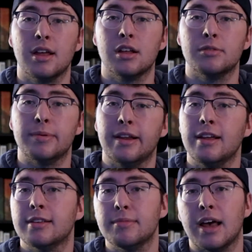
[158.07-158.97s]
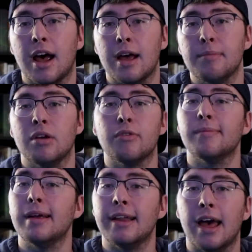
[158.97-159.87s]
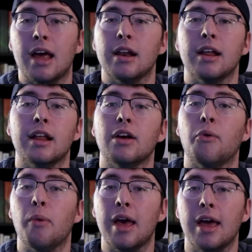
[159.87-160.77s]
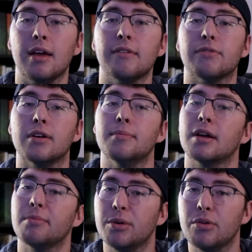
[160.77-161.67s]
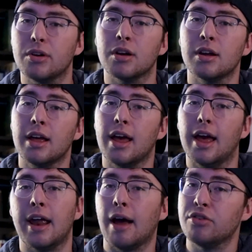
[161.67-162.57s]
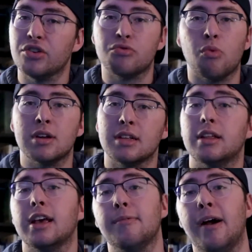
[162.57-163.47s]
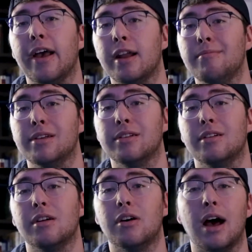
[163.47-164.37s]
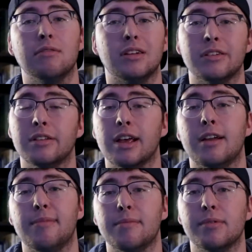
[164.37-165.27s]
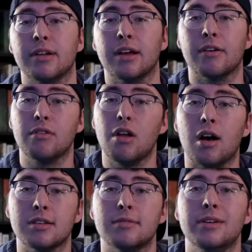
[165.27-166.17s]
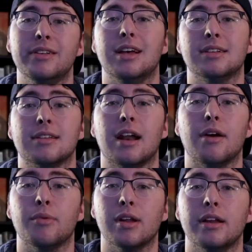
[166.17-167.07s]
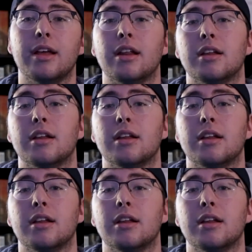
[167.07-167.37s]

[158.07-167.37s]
spending some time, with my dad and getting away from the computer. And I just wasn't thinking about animation at all. I was just thinking about building an awesome new desk that I really needed.